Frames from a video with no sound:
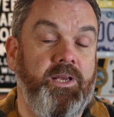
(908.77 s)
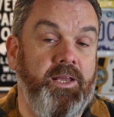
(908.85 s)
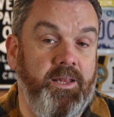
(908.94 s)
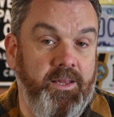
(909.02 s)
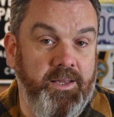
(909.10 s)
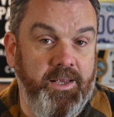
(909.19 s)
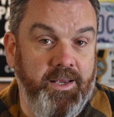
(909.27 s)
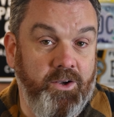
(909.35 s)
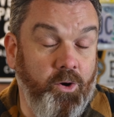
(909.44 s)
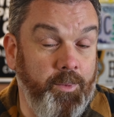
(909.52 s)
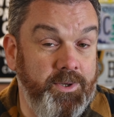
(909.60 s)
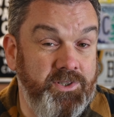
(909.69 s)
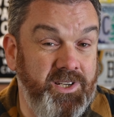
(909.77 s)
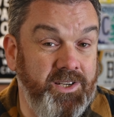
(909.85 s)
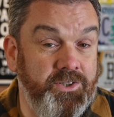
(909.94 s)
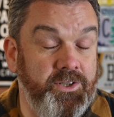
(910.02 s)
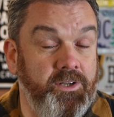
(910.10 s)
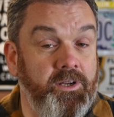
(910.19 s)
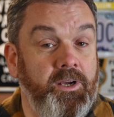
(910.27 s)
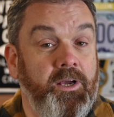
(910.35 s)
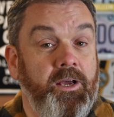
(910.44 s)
in the comment section,